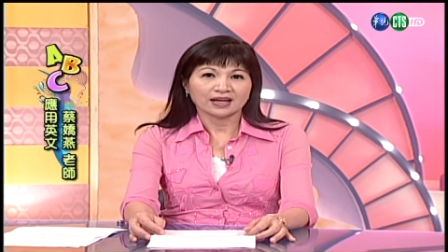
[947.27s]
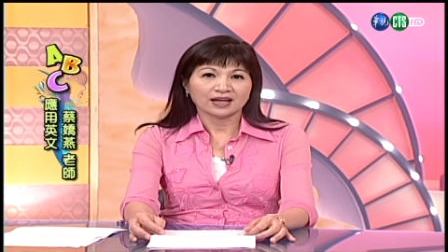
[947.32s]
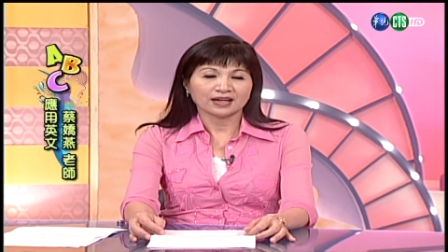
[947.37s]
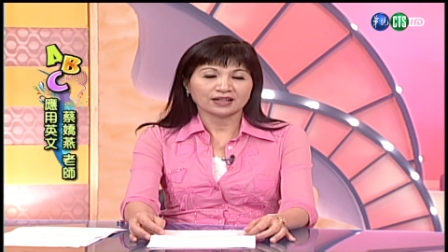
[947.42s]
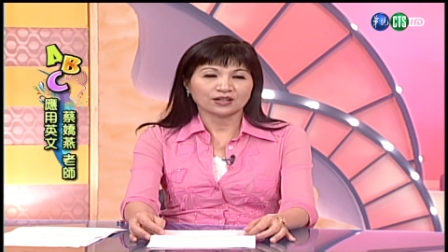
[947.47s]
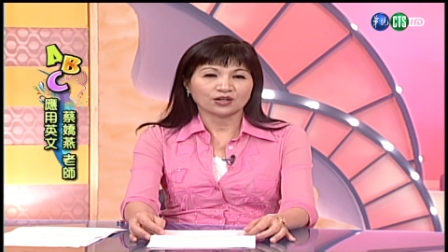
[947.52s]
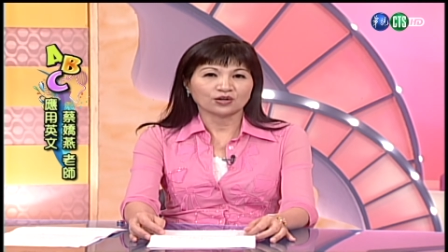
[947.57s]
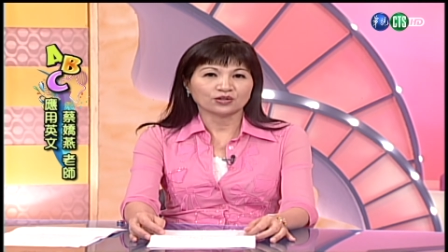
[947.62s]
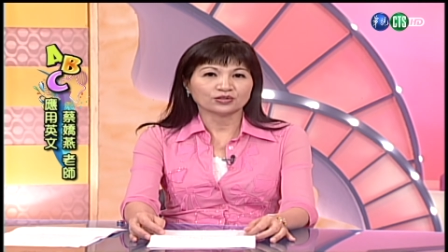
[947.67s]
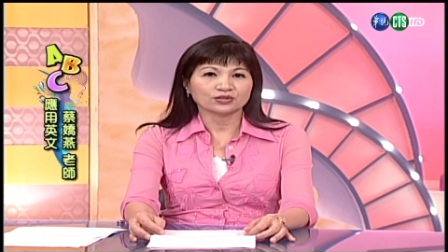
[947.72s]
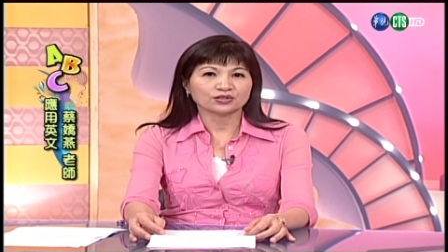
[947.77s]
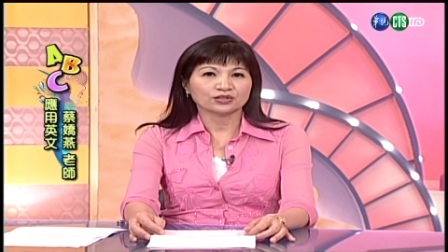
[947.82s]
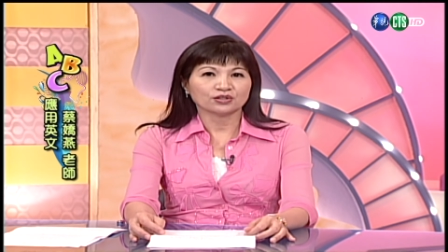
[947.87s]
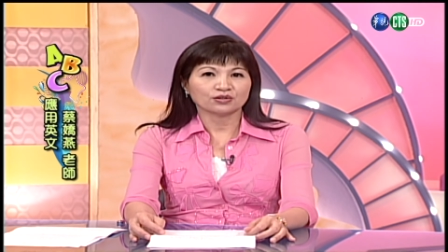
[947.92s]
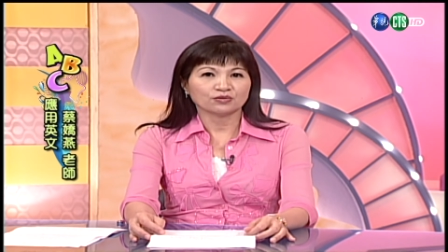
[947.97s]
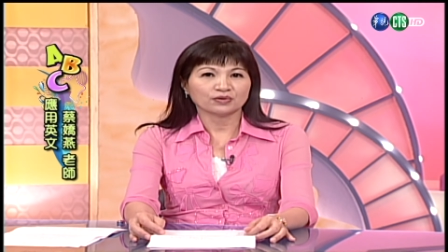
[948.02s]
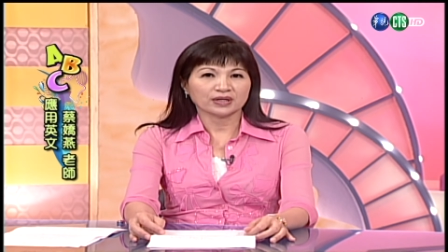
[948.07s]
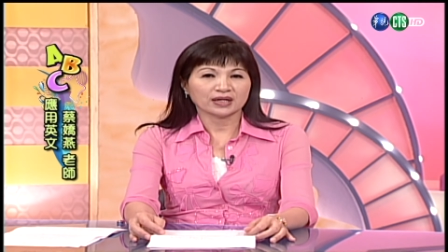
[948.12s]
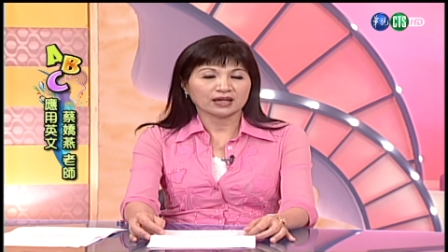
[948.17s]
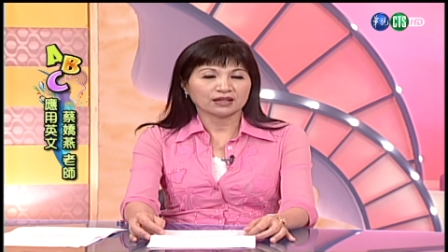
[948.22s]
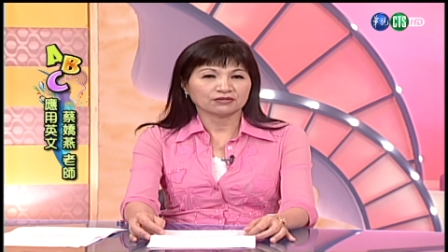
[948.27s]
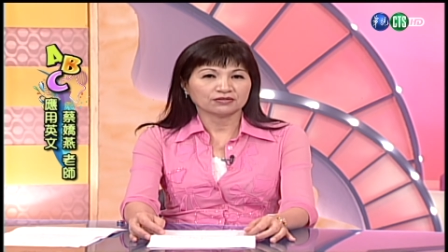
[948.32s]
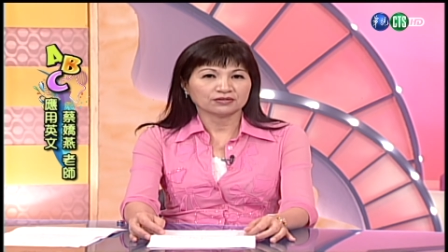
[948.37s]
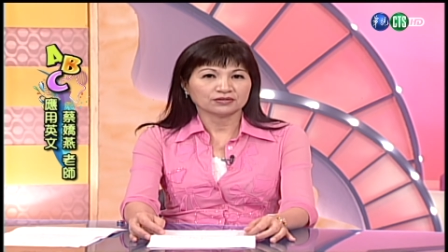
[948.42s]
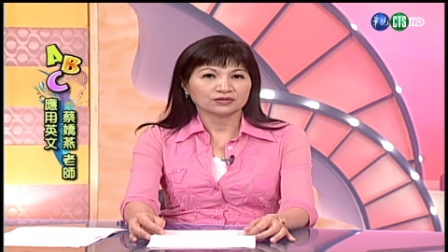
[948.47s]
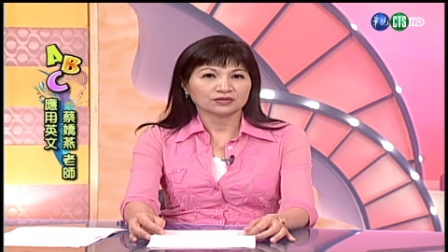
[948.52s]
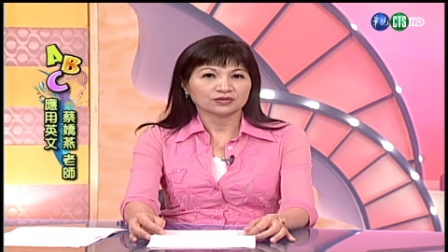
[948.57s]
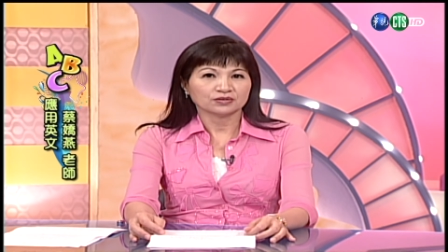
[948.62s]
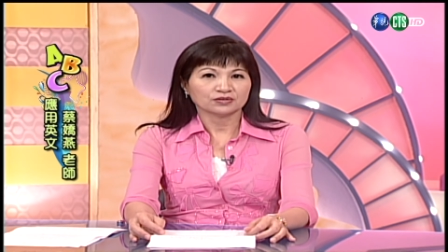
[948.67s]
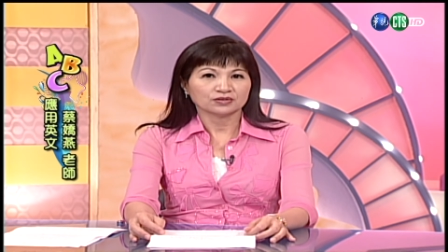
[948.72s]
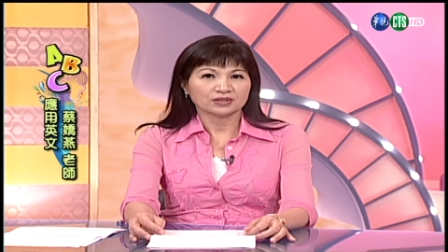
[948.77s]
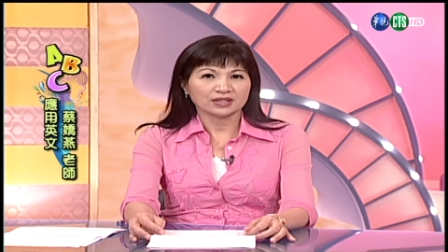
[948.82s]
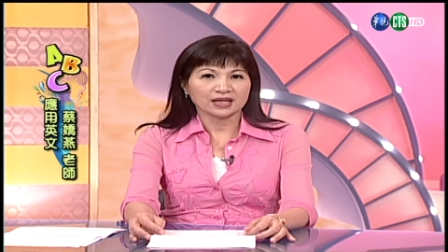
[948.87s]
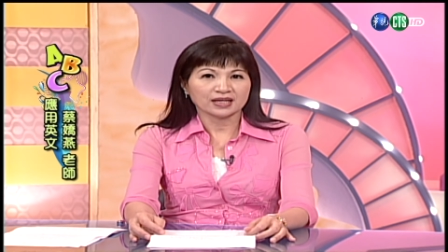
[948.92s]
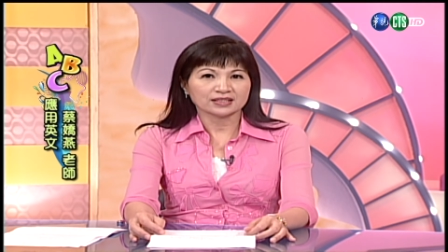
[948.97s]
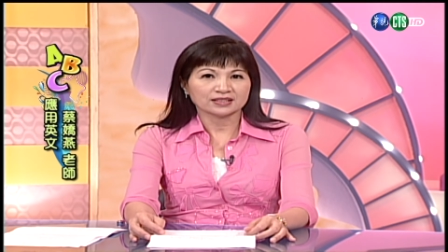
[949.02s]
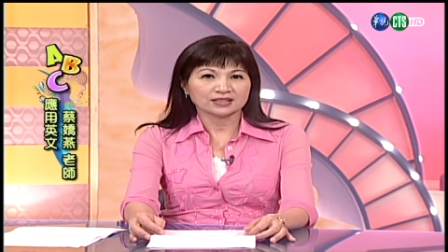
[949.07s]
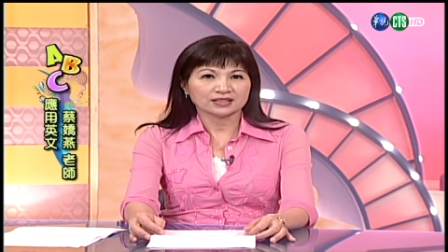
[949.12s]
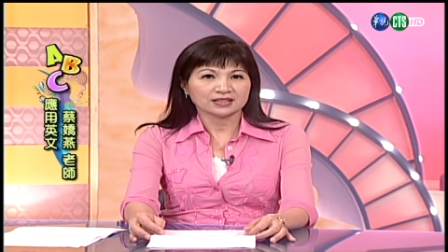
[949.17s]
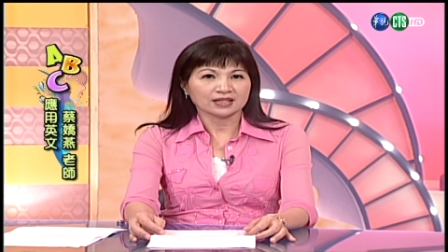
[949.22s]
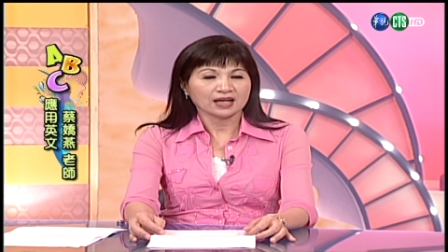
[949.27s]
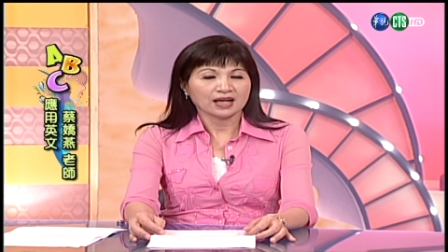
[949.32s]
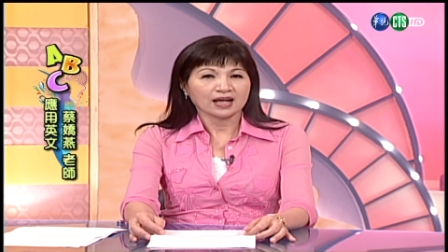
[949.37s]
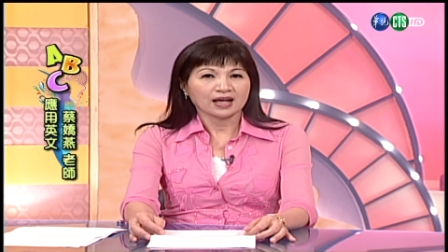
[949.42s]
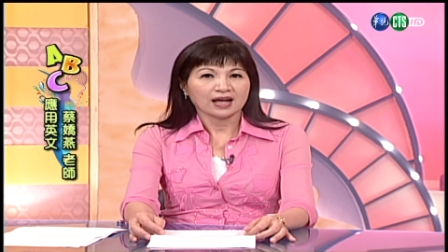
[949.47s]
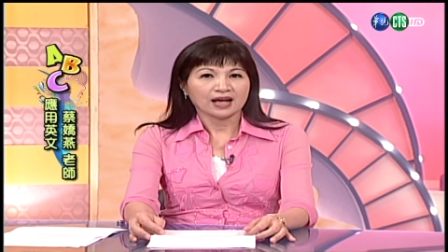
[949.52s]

And also when I dance,